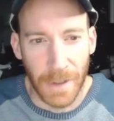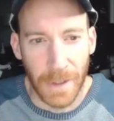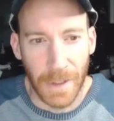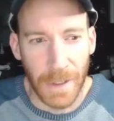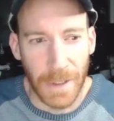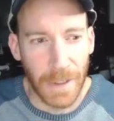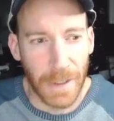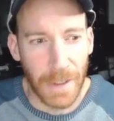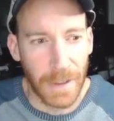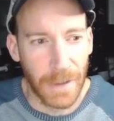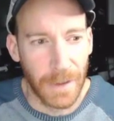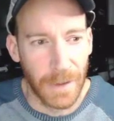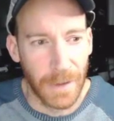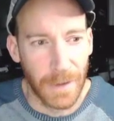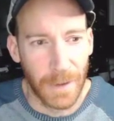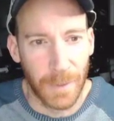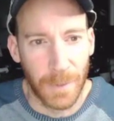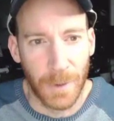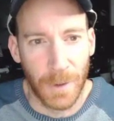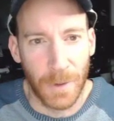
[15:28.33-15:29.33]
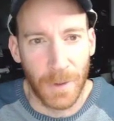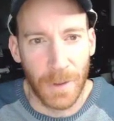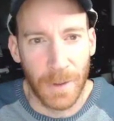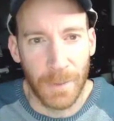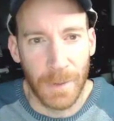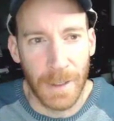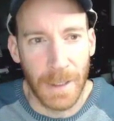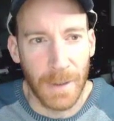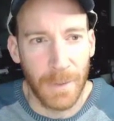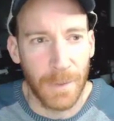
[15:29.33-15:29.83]
and then the
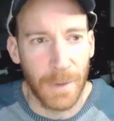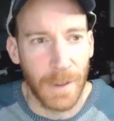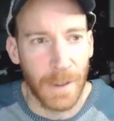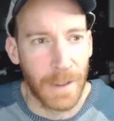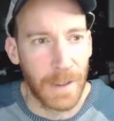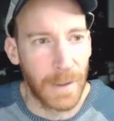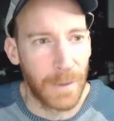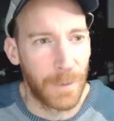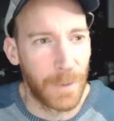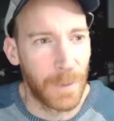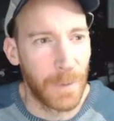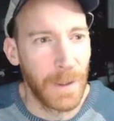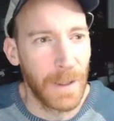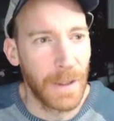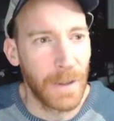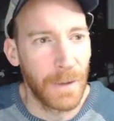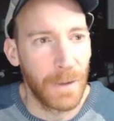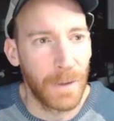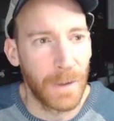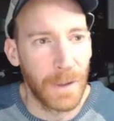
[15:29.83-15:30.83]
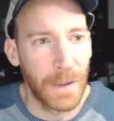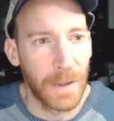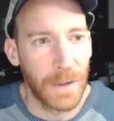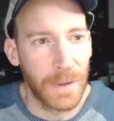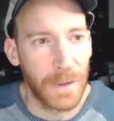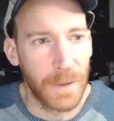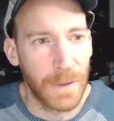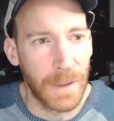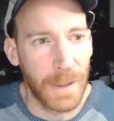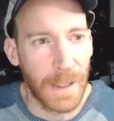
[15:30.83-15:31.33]
program name, and then from there go
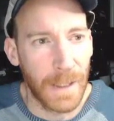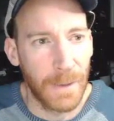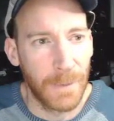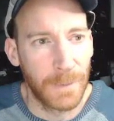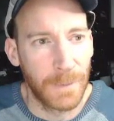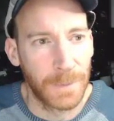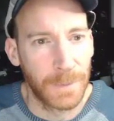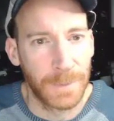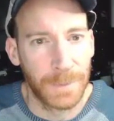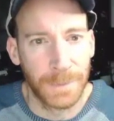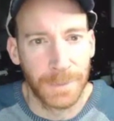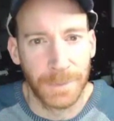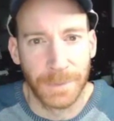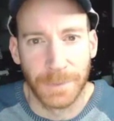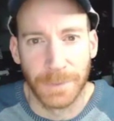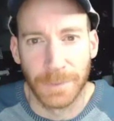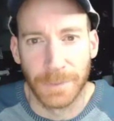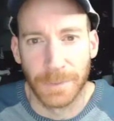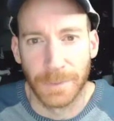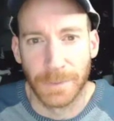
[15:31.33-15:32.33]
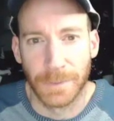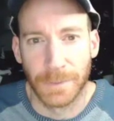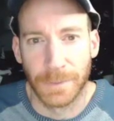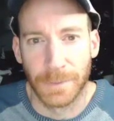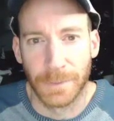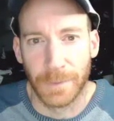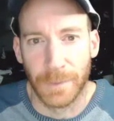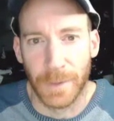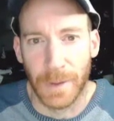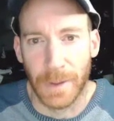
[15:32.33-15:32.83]
to Insert tab,
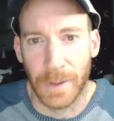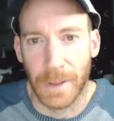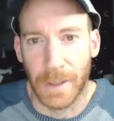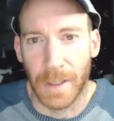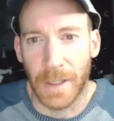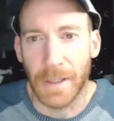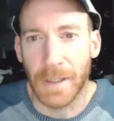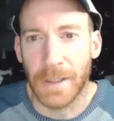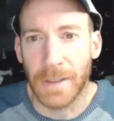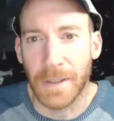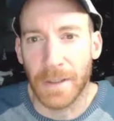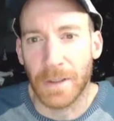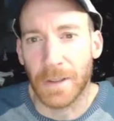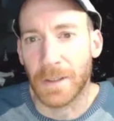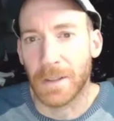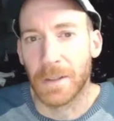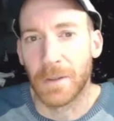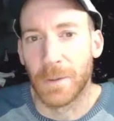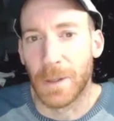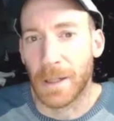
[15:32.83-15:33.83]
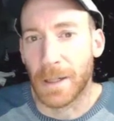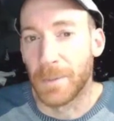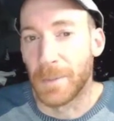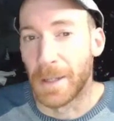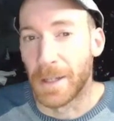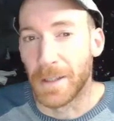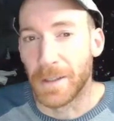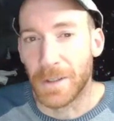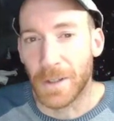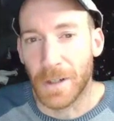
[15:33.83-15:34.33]
and then I like to click on
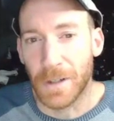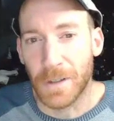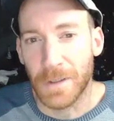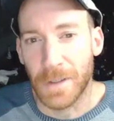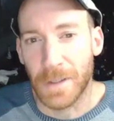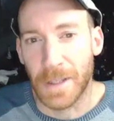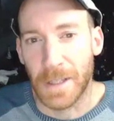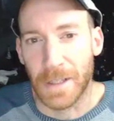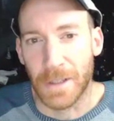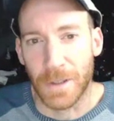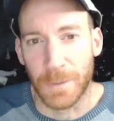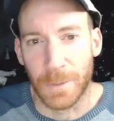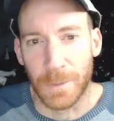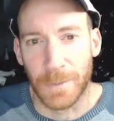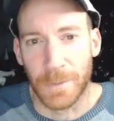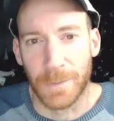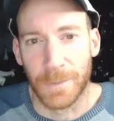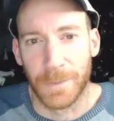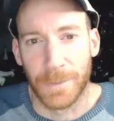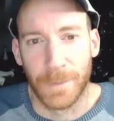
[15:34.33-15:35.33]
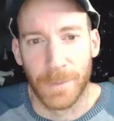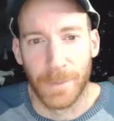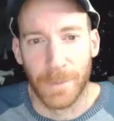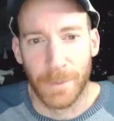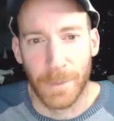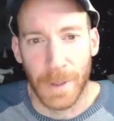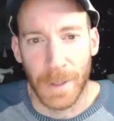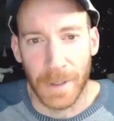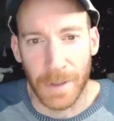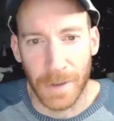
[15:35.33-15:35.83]
Recommended Charts and then just
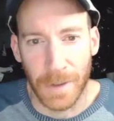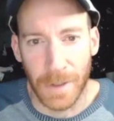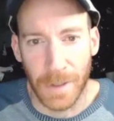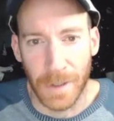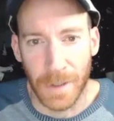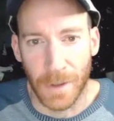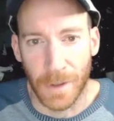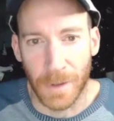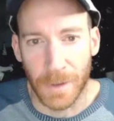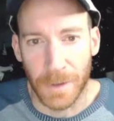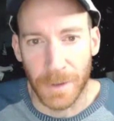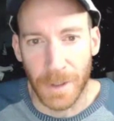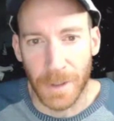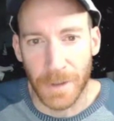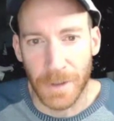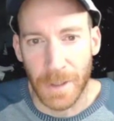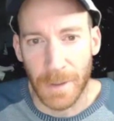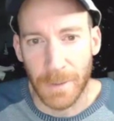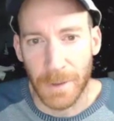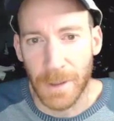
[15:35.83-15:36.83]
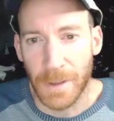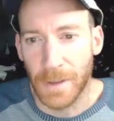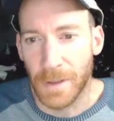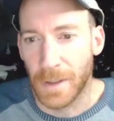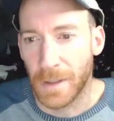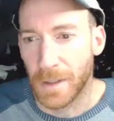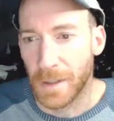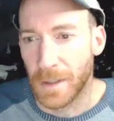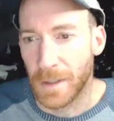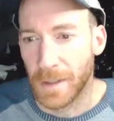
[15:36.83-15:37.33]
pick the All Charts
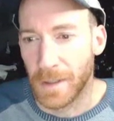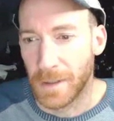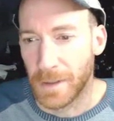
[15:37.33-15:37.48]
option